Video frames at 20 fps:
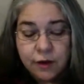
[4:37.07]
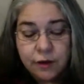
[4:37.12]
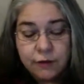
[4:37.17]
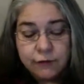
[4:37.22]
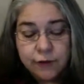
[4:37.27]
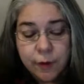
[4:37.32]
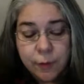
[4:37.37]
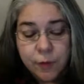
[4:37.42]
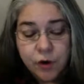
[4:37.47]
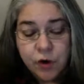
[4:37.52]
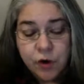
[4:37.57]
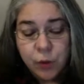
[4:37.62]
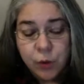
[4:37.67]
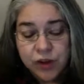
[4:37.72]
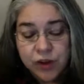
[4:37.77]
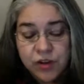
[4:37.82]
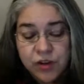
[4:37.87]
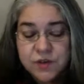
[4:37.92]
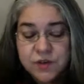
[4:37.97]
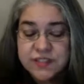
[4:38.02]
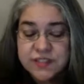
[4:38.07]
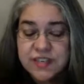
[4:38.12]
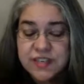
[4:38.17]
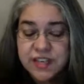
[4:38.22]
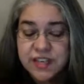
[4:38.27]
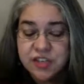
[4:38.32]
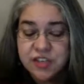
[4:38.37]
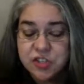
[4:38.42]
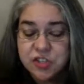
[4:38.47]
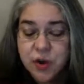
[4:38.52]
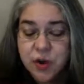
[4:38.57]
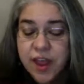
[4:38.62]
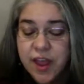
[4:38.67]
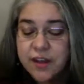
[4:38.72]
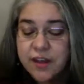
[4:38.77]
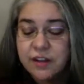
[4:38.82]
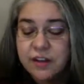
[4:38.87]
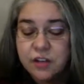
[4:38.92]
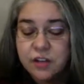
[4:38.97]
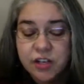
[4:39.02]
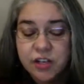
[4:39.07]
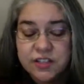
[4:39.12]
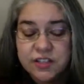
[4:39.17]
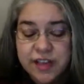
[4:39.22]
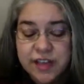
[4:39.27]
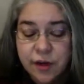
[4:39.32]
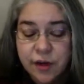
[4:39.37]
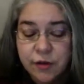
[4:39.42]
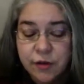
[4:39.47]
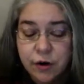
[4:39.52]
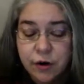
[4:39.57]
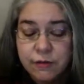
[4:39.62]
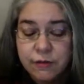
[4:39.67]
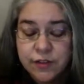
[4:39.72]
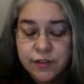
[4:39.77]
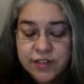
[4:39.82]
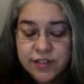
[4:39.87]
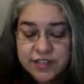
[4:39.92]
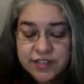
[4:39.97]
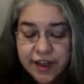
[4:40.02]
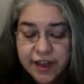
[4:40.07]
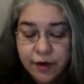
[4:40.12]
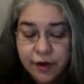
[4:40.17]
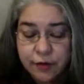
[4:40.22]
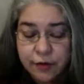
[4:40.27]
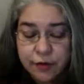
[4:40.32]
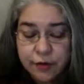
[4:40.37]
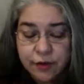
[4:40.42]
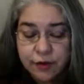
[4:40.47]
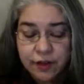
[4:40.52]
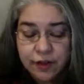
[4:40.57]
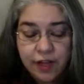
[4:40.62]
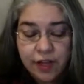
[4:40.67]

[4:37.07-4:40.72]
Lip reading: From her window seat, Johanna looked down over the town.